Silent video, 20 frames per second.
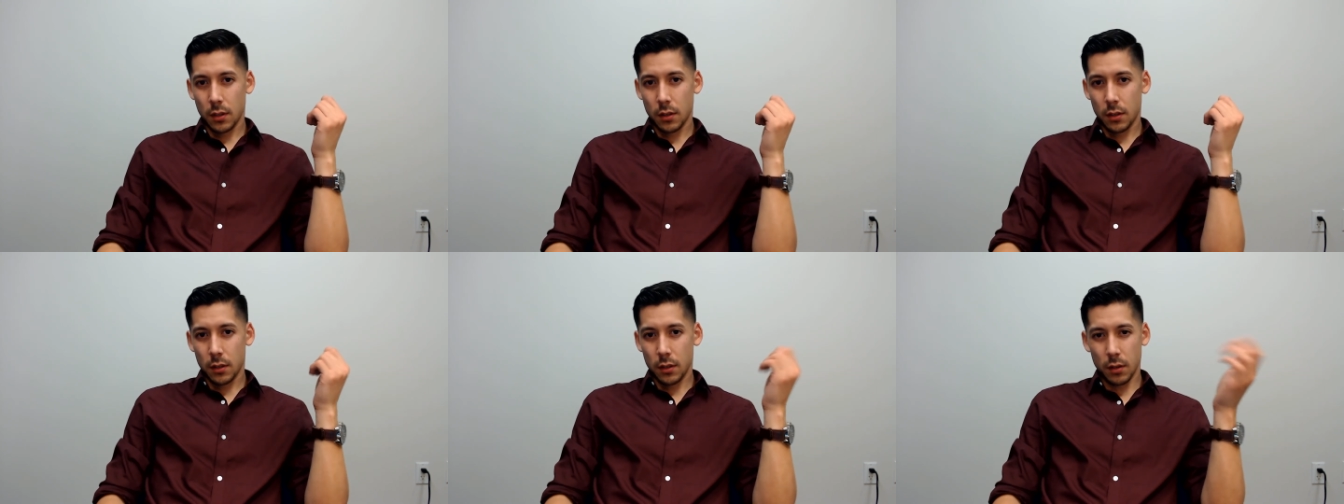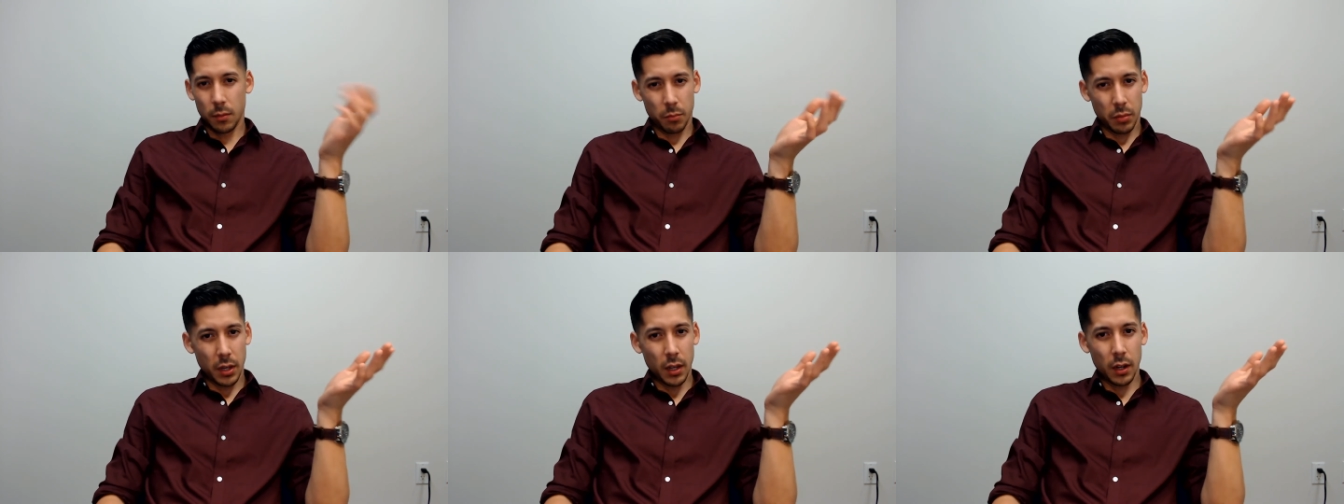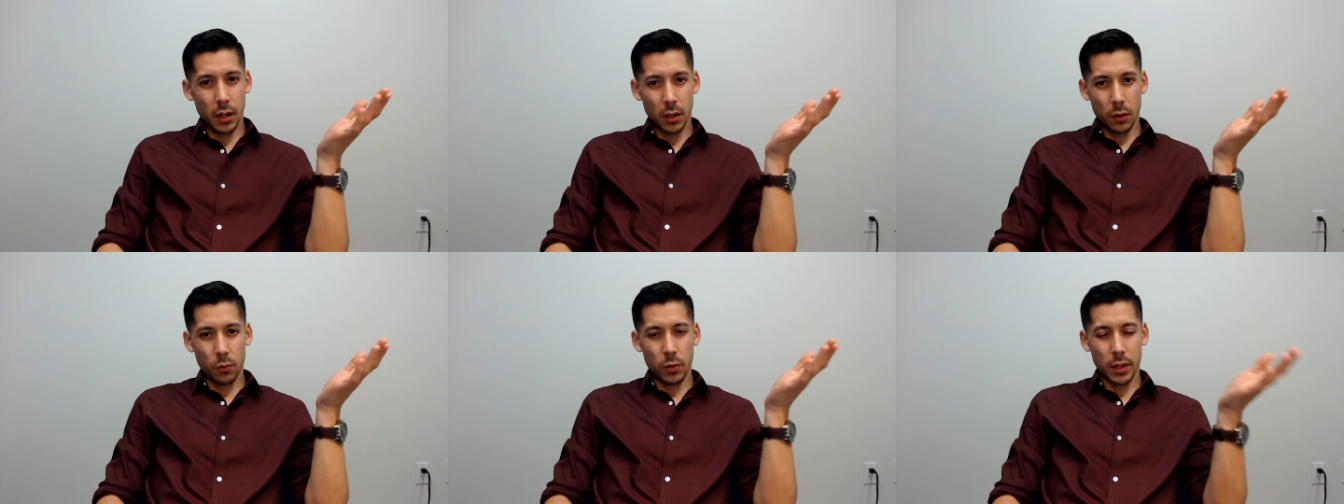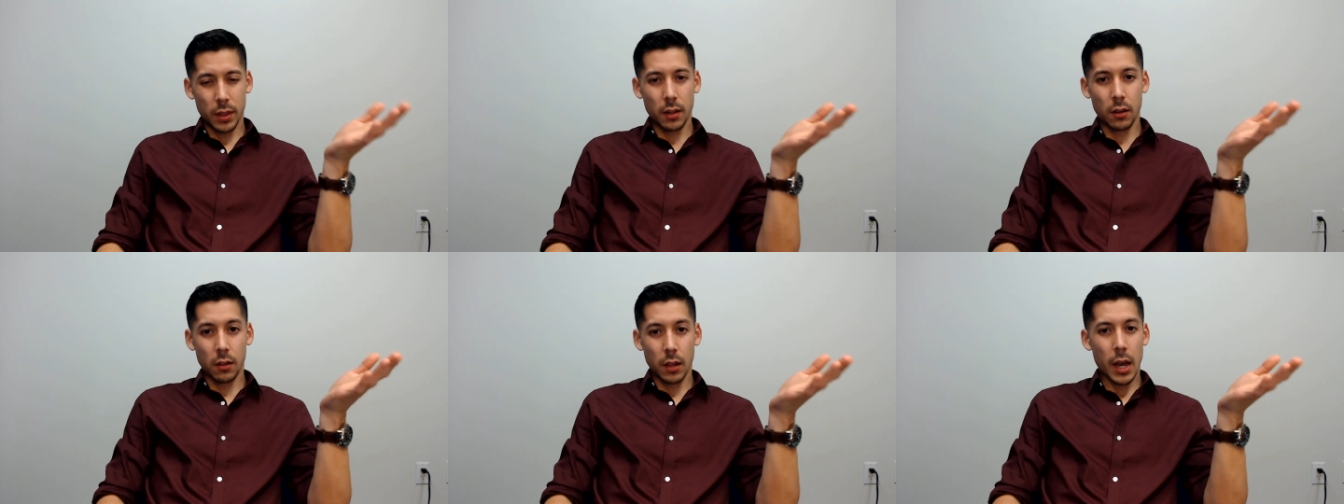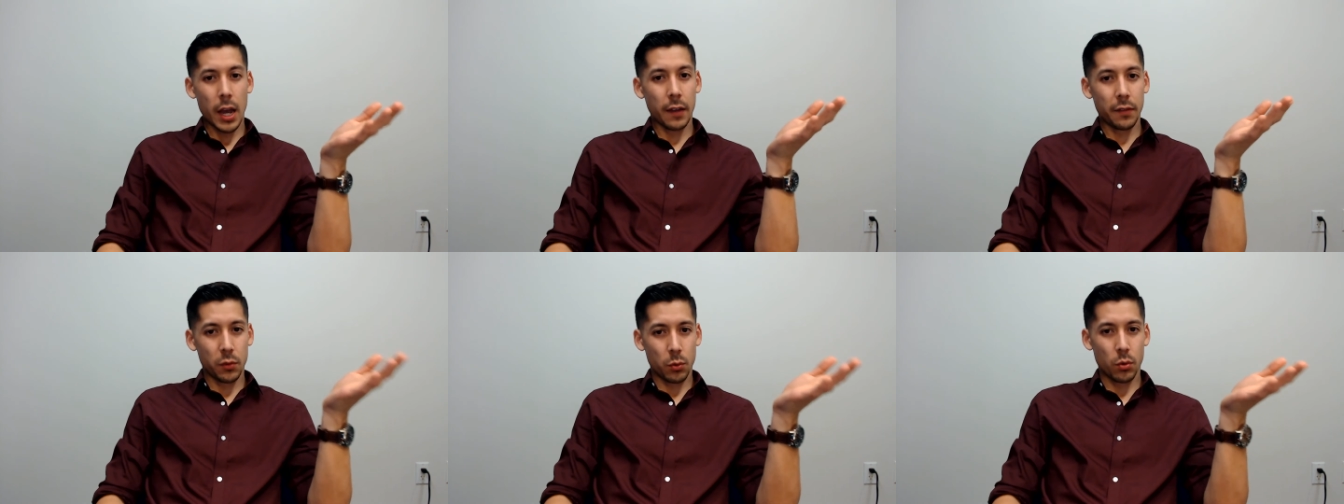competing when their
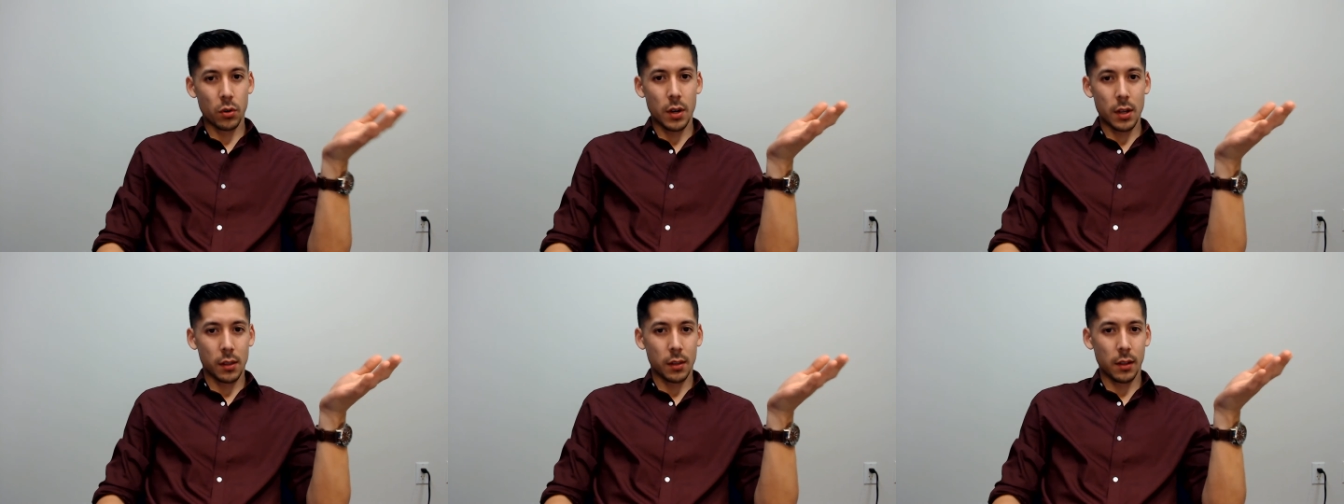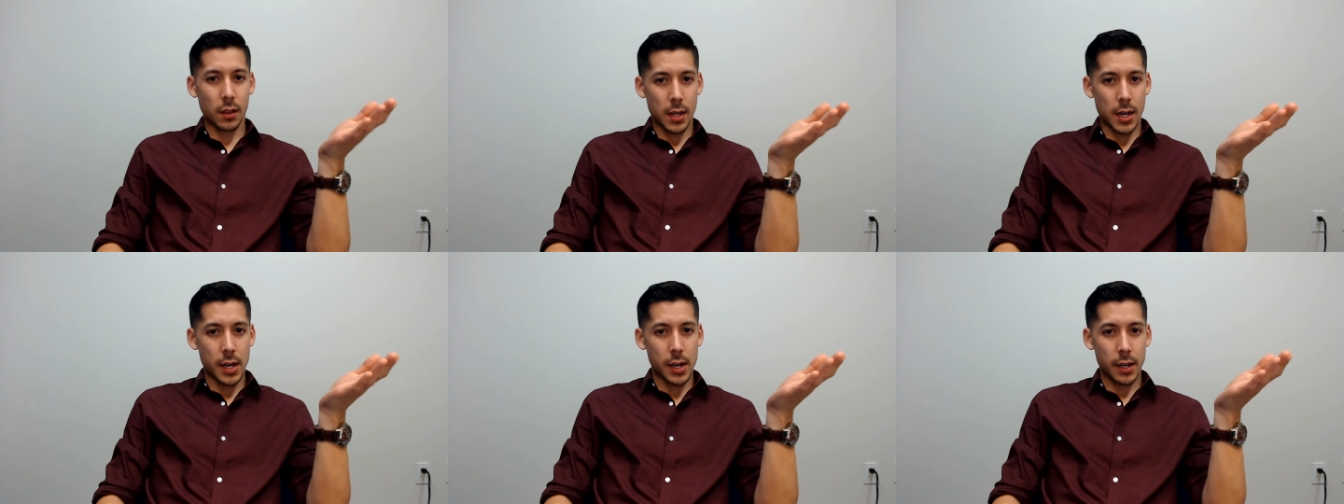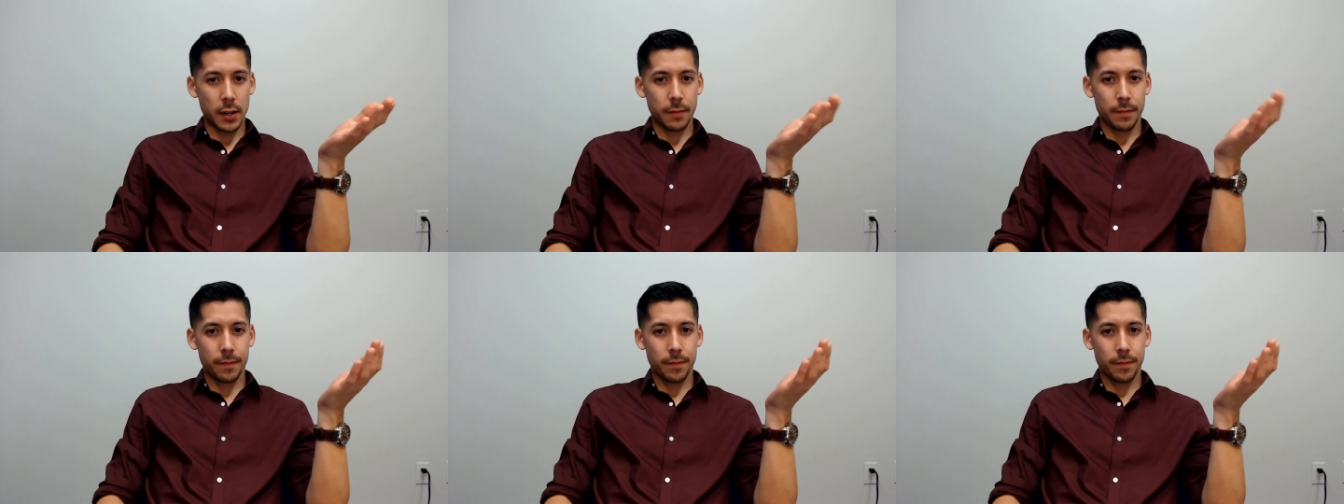lives were on the line,